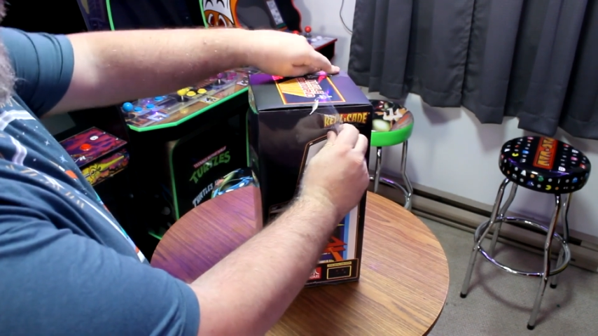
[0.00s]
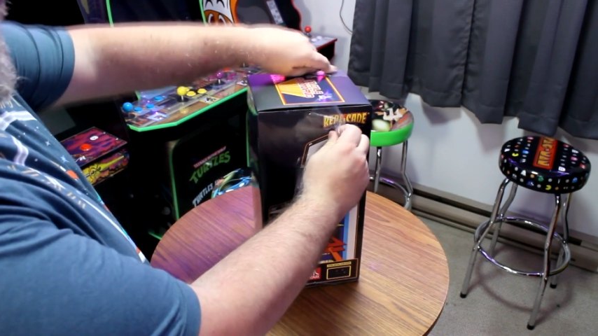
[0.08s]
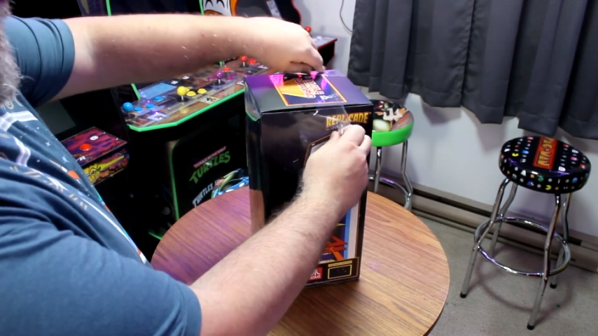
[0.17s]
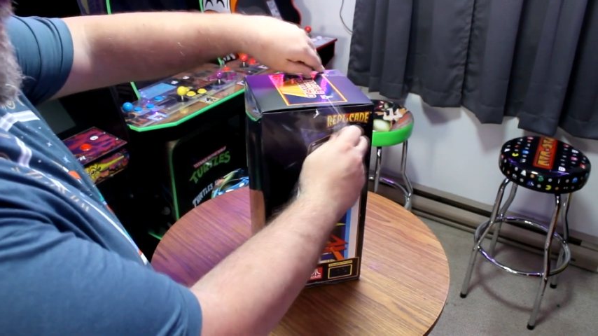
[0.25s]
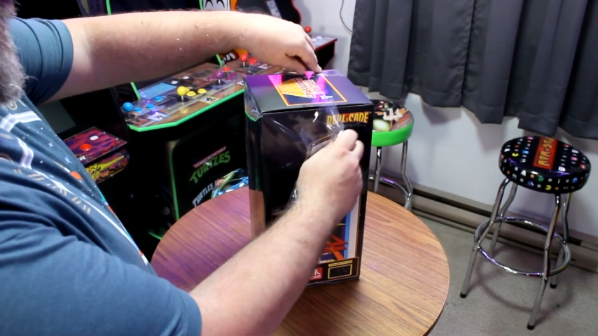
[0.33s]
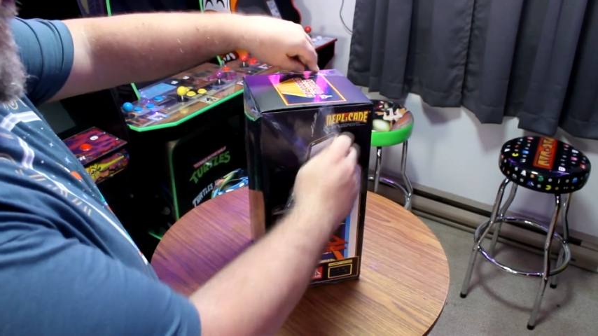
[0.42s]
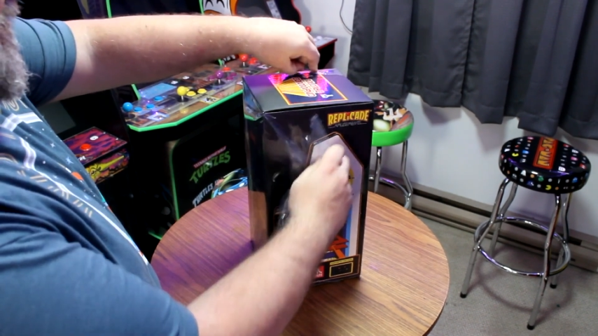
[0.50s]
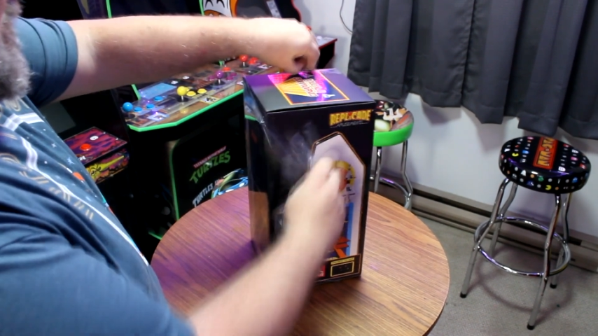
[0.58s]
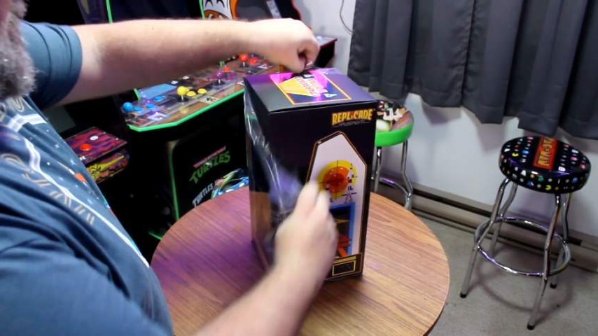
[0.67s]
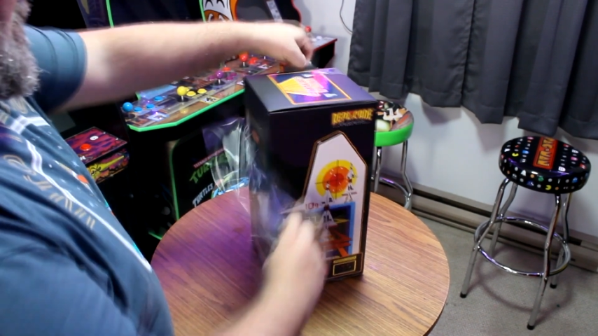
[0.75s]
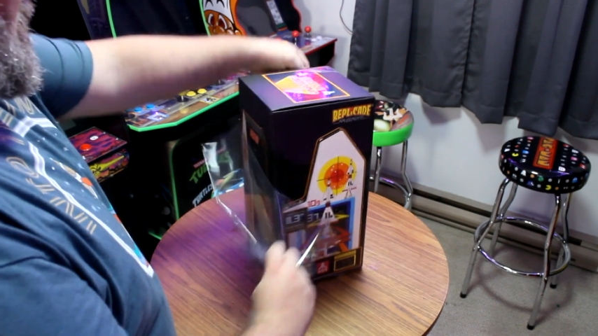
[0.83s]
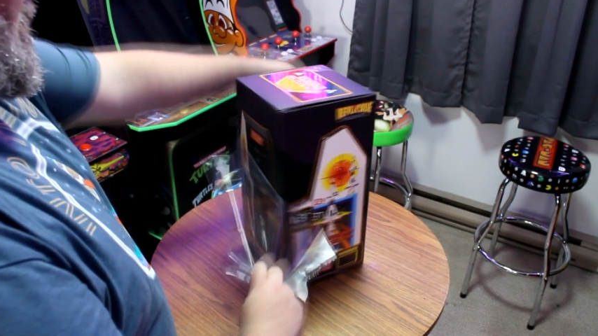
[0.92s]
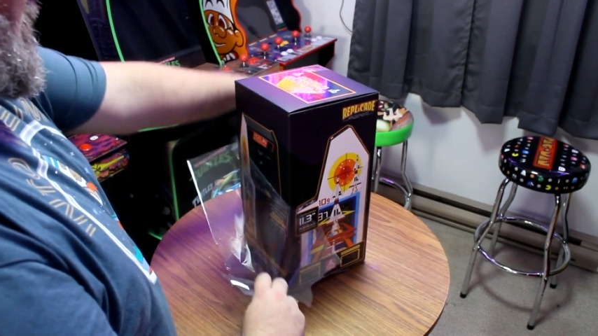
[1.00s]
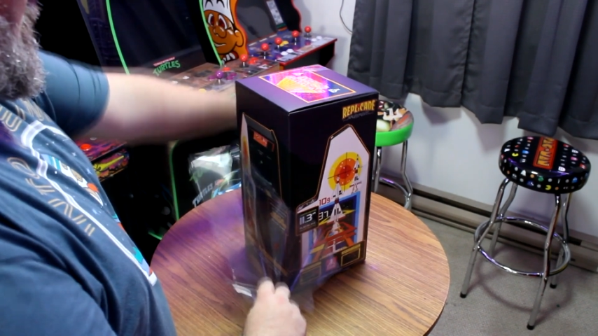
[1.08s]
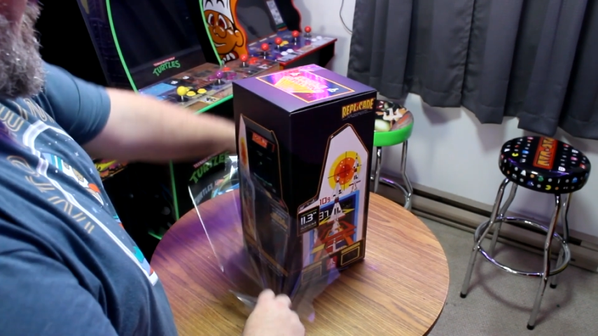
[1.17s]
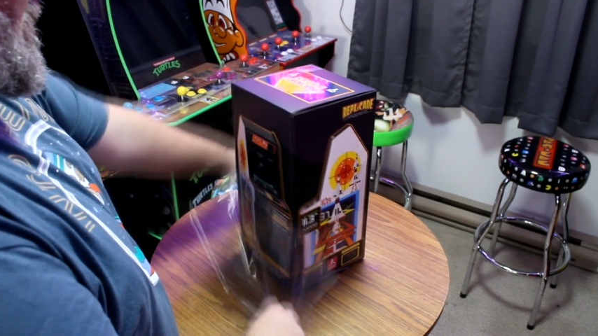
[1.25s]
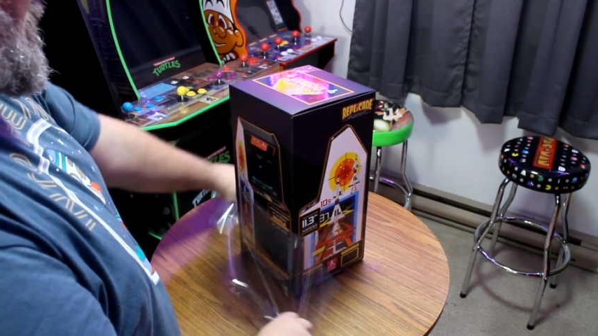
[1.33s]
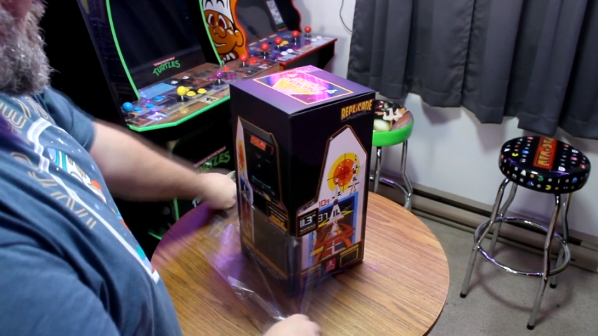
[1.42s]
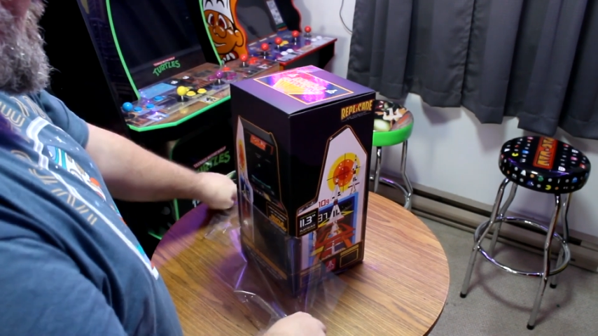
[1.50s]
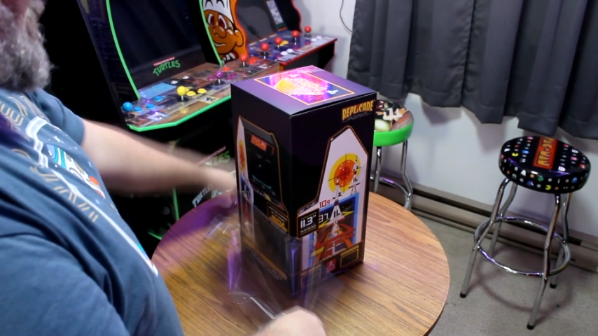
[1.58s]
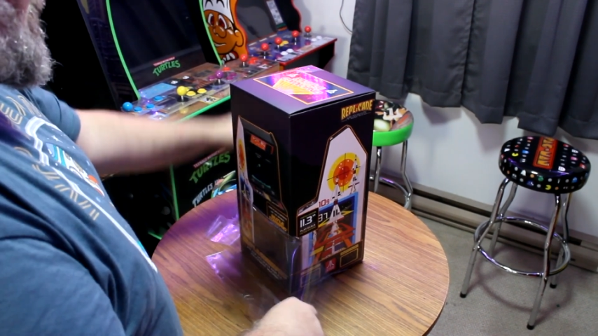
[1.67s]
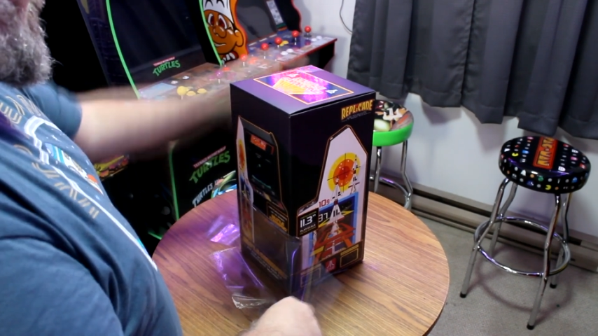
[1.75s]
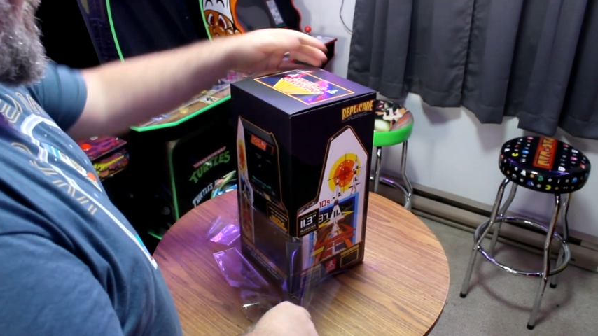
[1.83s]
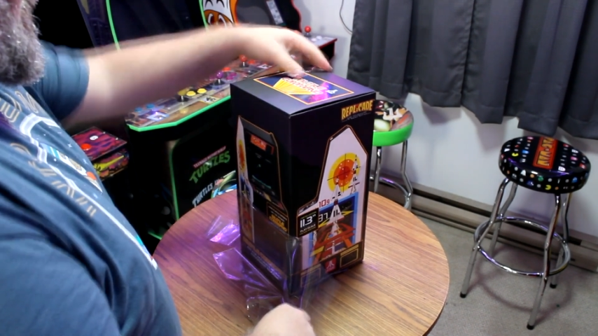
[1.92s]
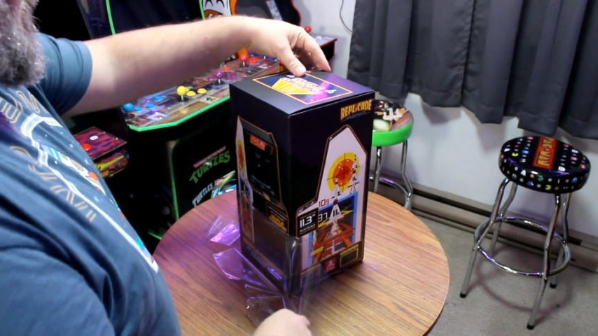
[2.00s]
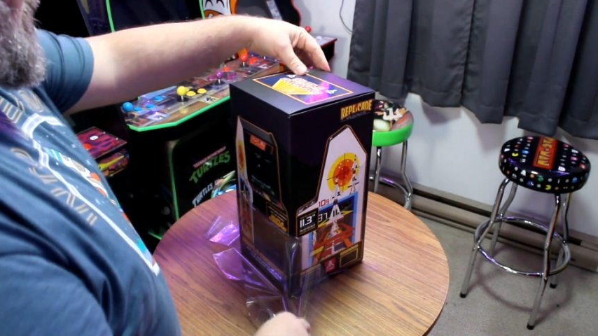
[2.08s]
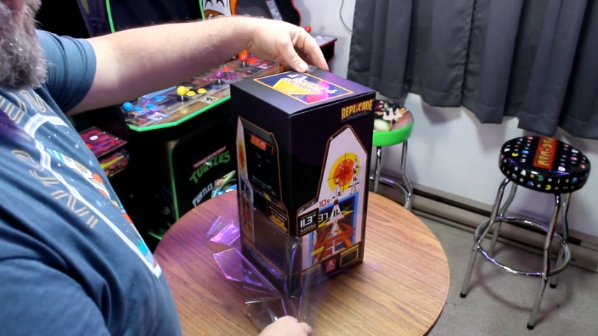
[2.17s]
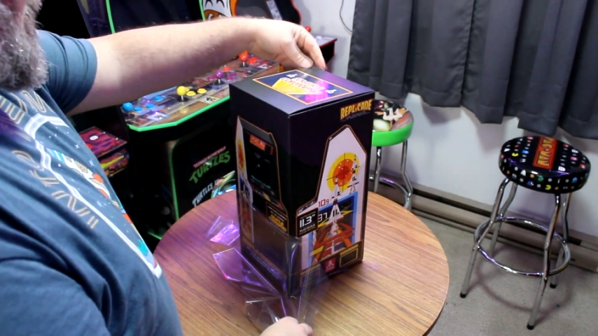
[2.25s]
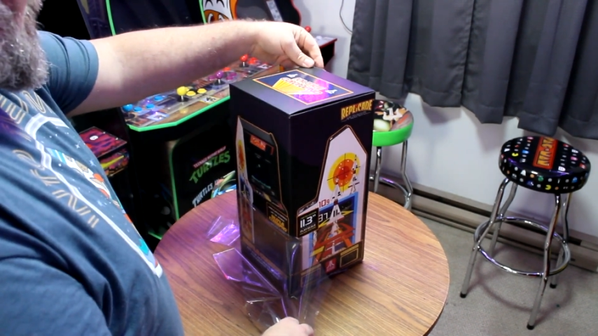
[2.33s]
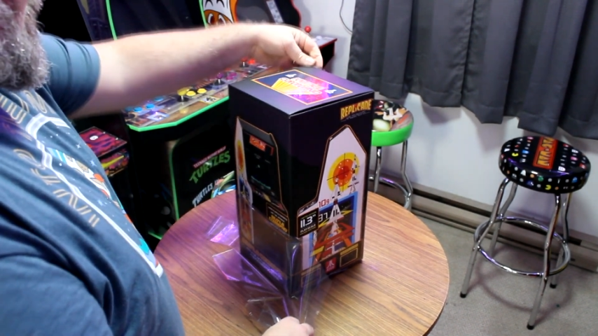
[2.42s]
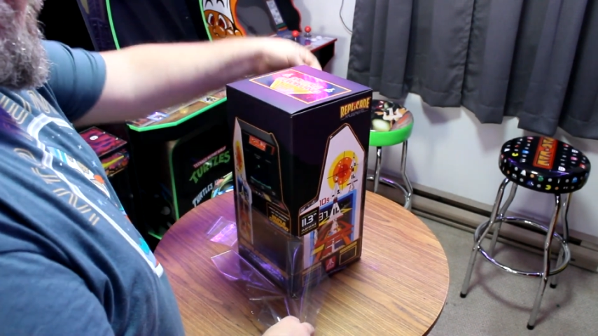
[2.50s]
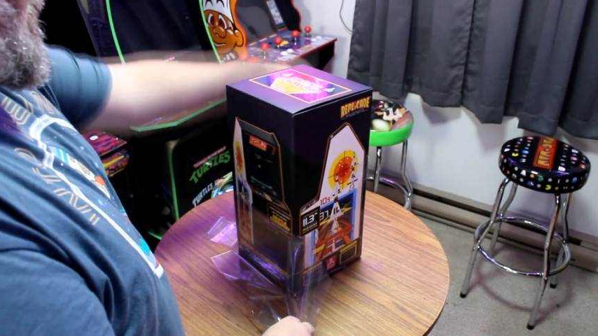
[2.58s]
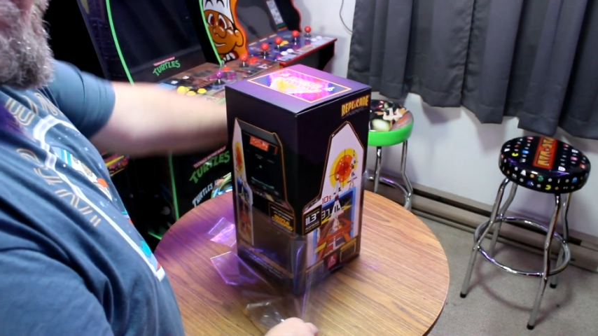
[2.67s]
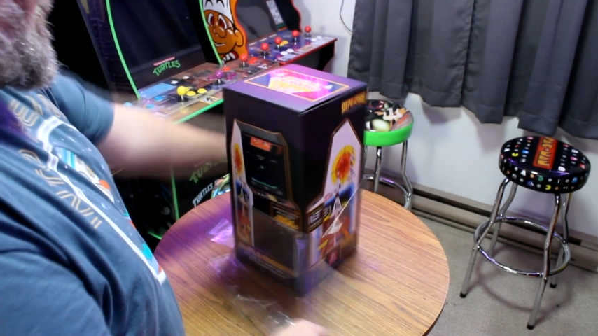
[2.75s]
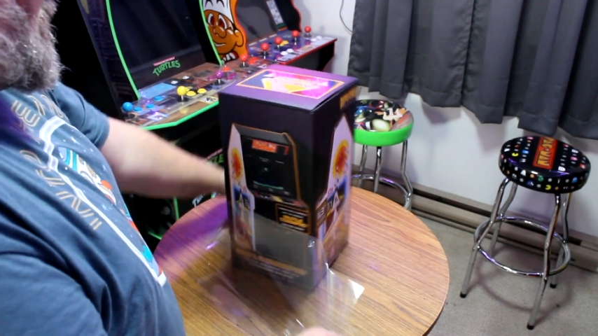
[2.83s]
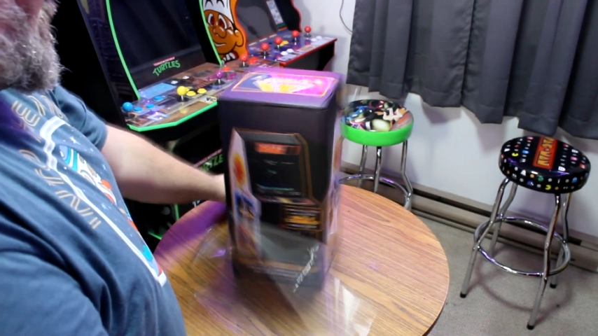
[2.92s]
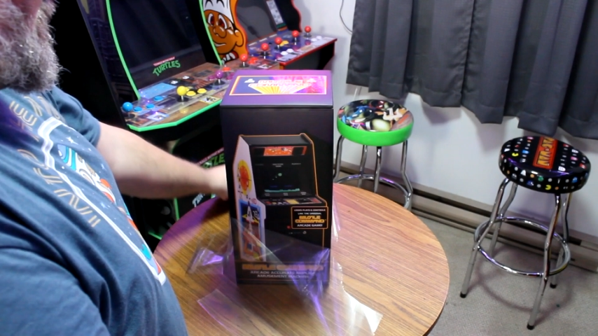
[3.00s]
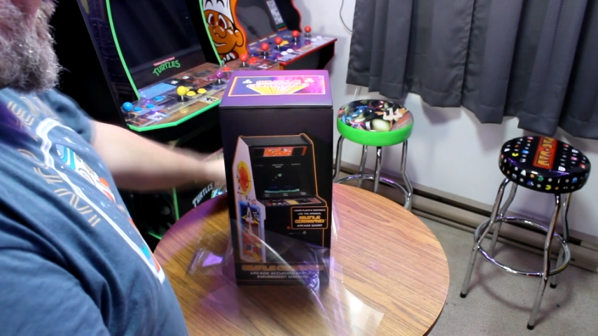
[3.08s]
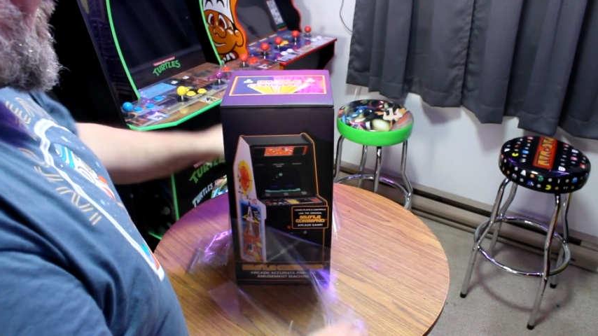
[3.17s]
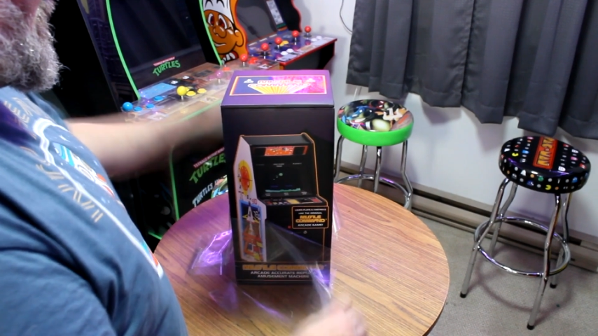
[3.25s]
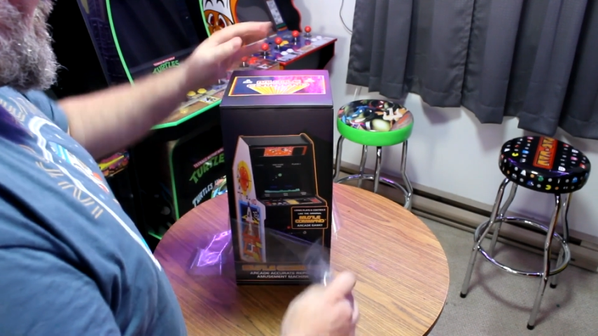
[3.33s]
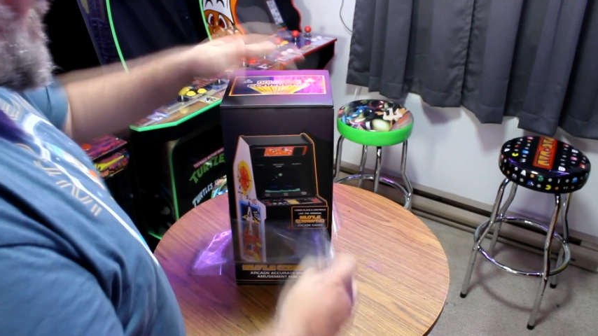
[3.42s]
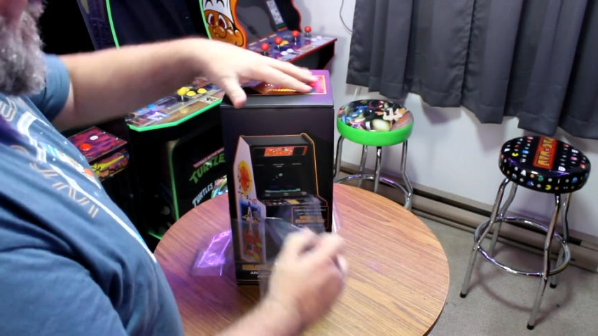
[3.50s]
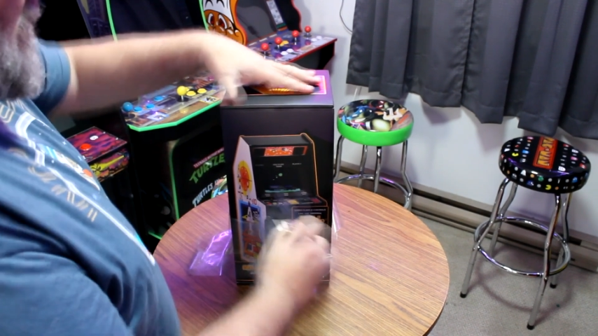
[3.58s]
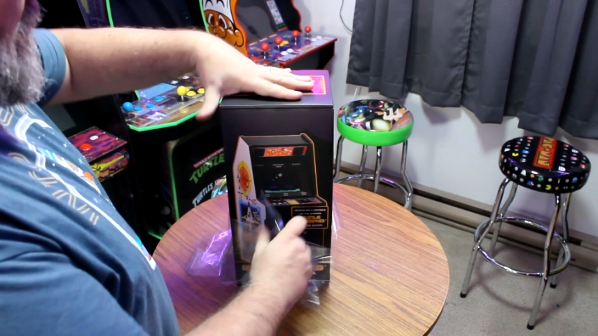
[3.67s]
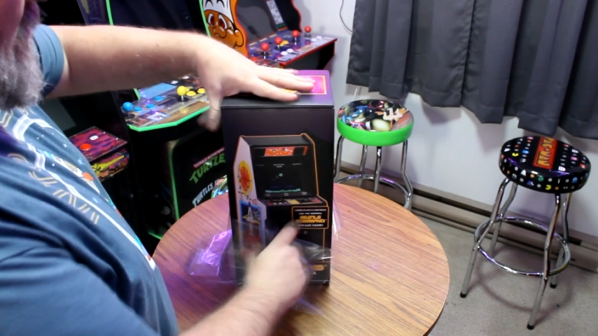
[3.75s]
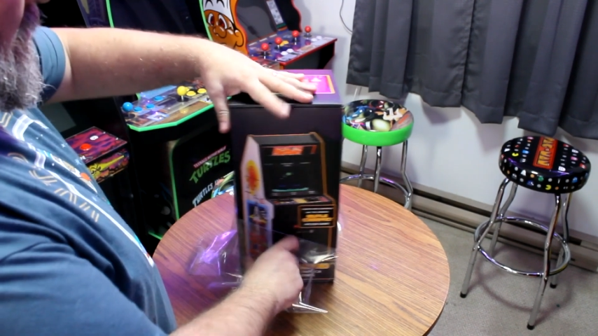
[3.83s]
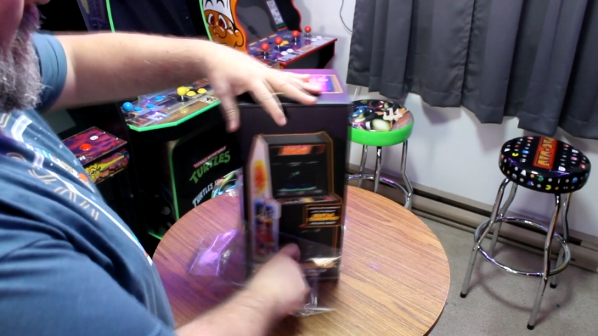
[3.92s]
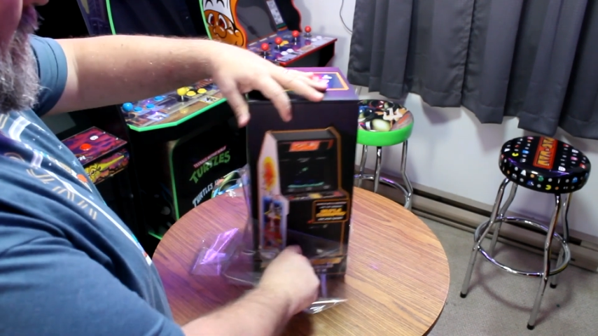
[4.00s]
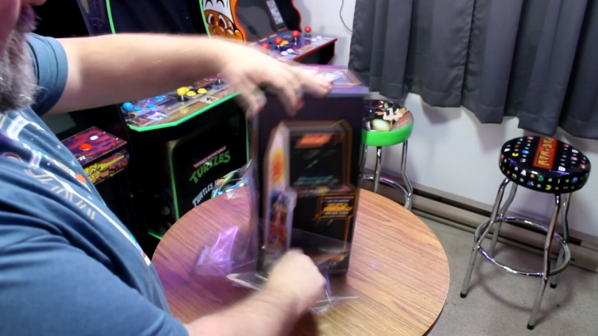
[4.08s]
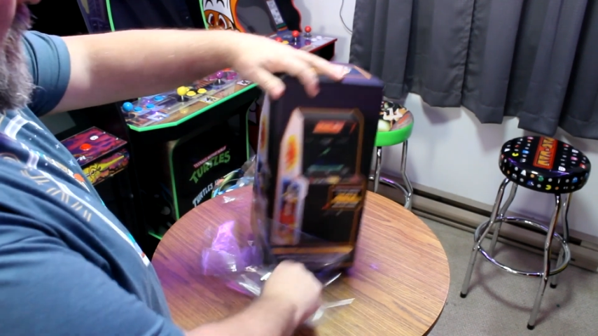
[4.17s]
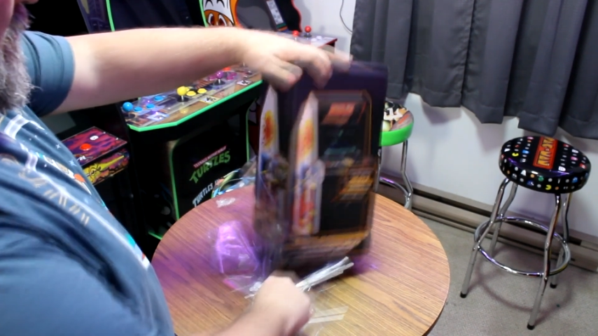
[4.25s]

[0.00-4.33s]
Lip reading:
[unreadable: no face in view]